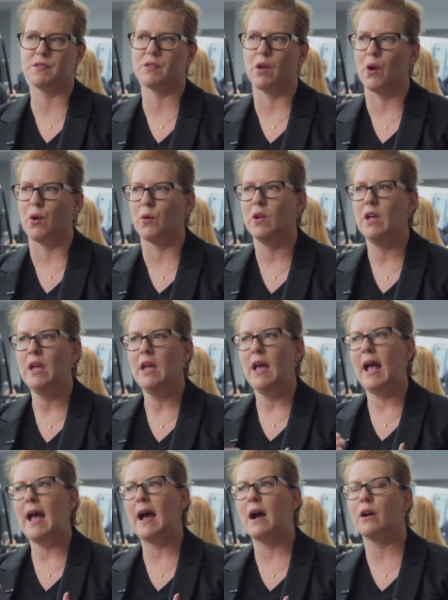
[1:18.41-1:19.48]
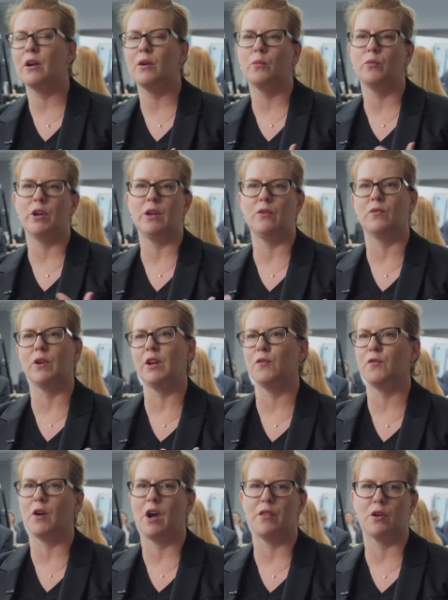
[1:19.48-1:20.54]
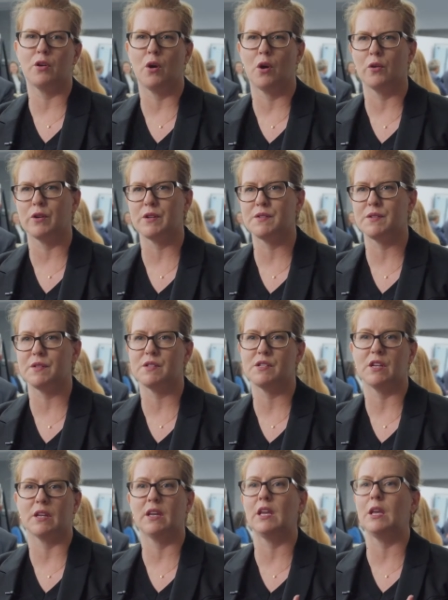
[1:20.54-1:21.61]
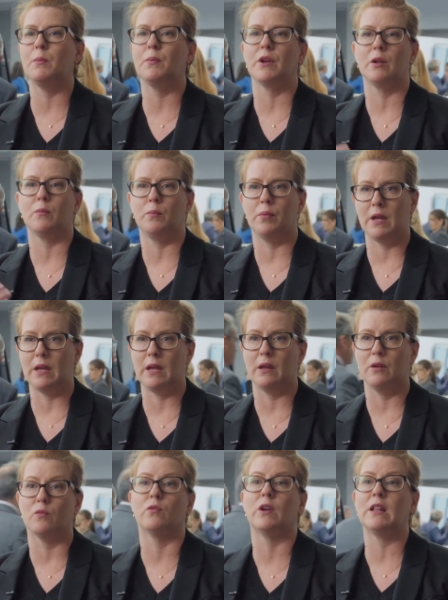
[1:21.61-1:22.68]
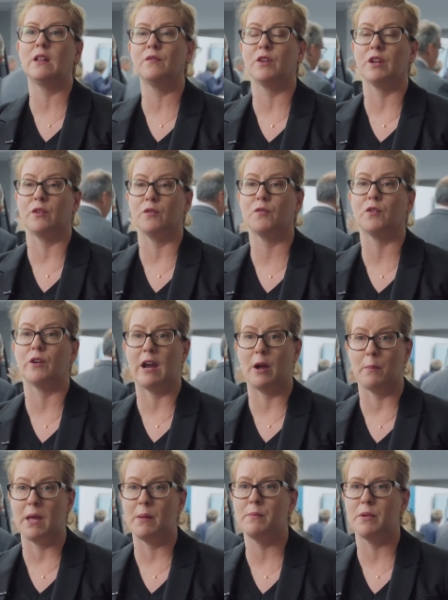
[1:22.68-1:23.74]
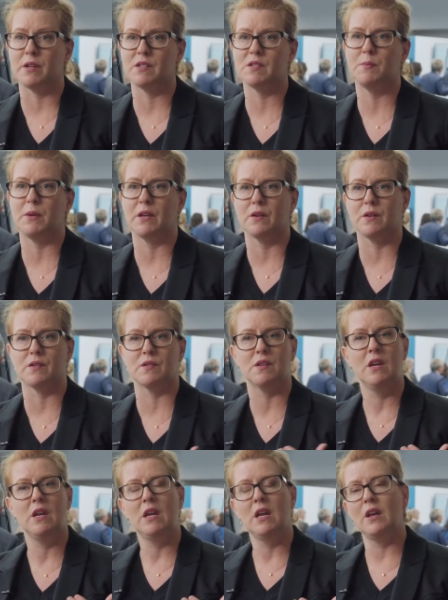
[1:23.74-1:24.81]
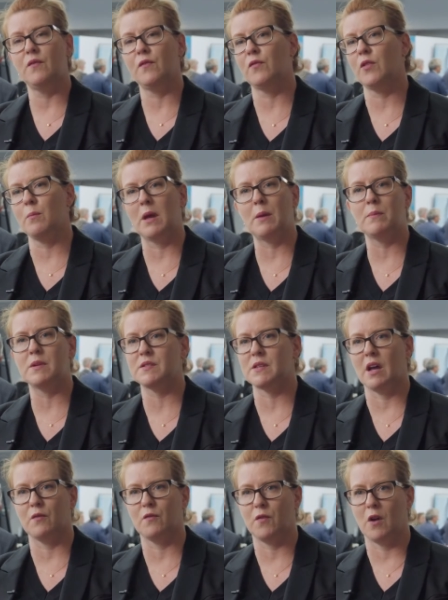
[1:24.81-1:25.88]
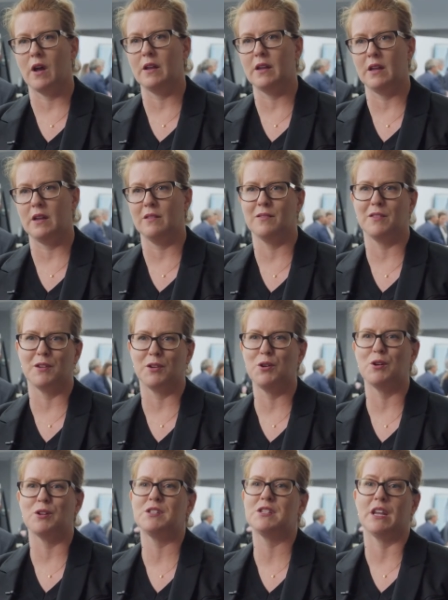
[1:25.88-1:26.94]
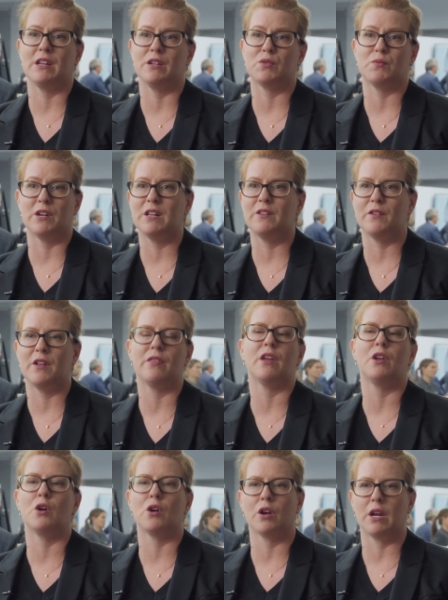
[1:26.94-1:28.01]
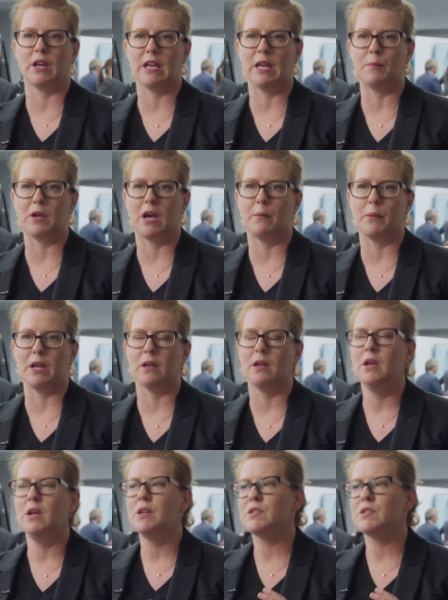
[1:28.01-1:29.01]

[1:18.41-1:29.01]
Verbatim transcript: So, how can we redefine the congresses to keep it being relevant for our members? Because because if the members aren't finding the content relevant, they're not going to keep coming.